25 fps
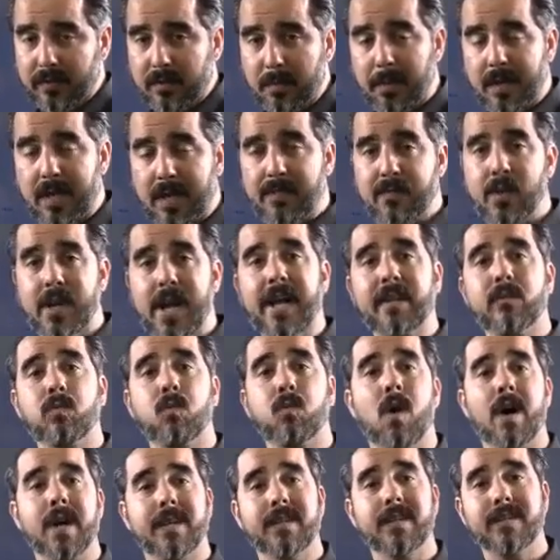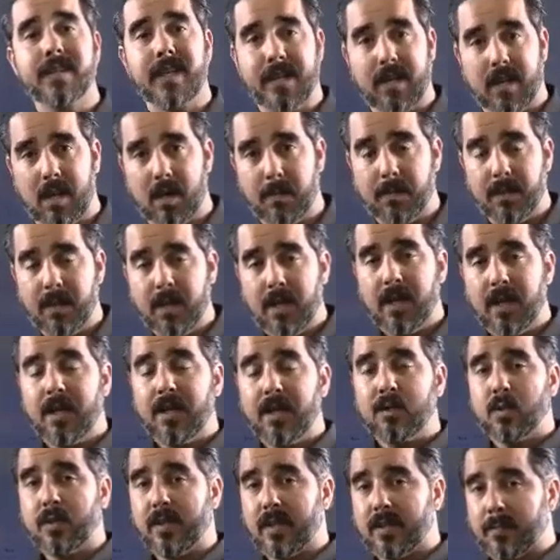But if you guys want to sign up
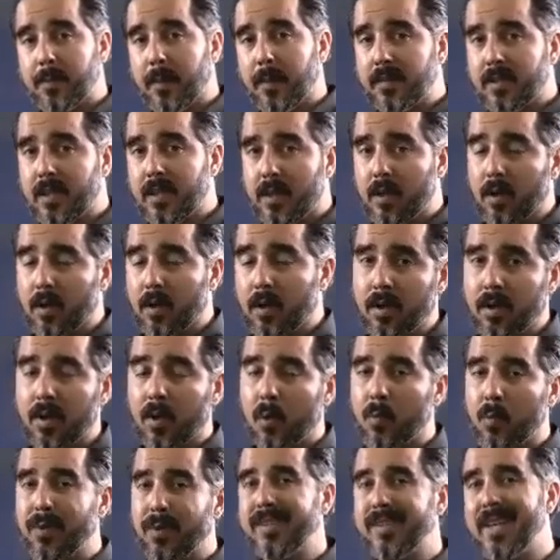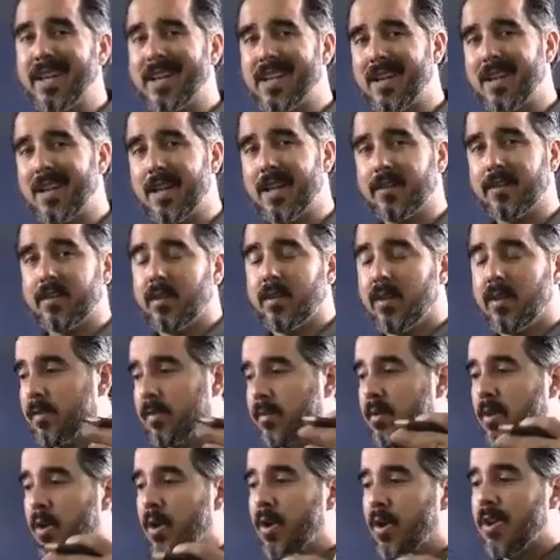to this particular ridiculous
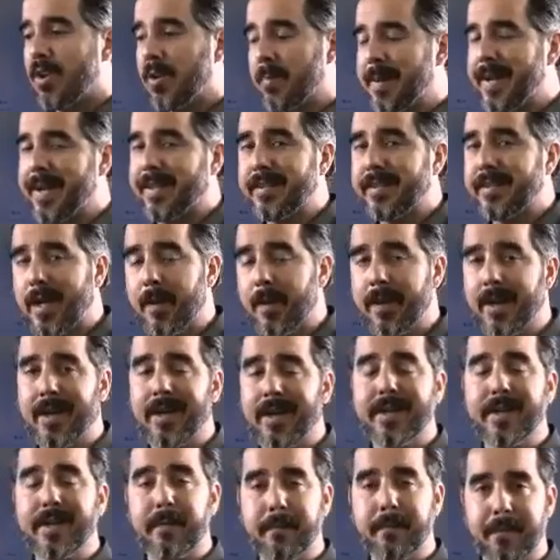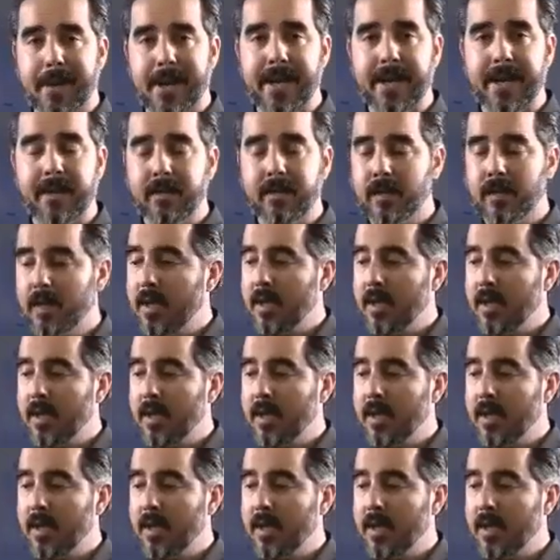humanitarian campaign